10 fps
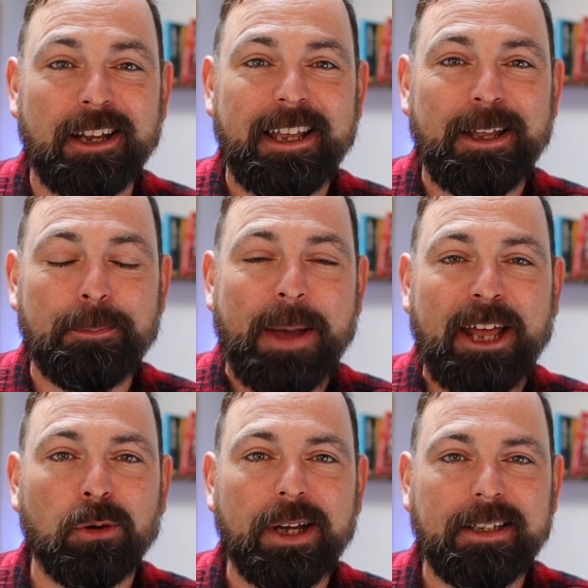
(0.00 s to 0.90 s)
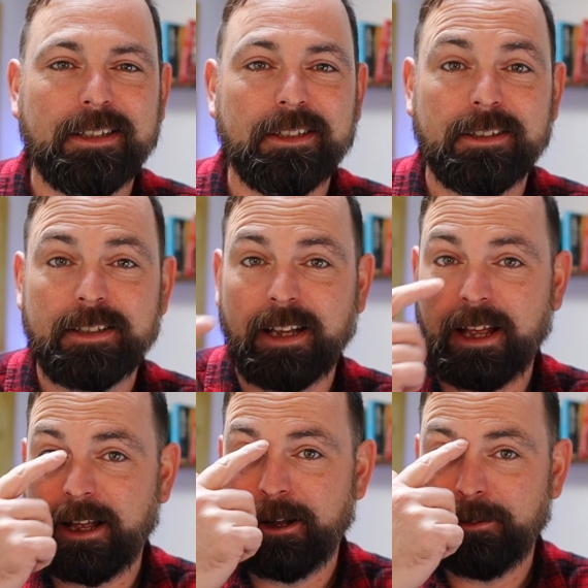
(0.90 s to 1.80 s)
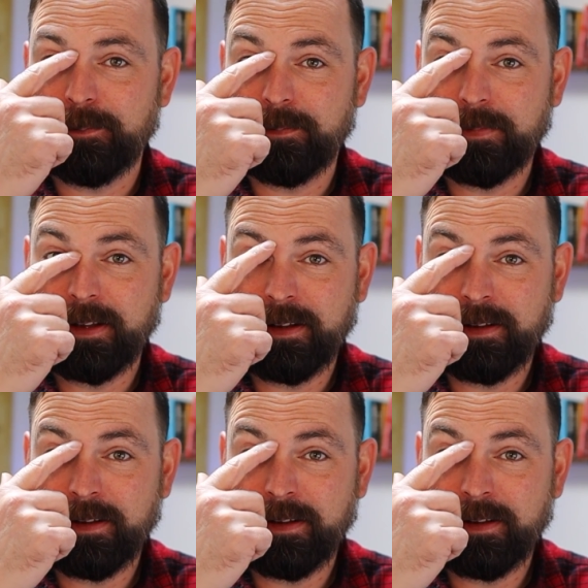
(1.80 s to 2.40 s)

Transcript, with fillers: like panel heaters, um,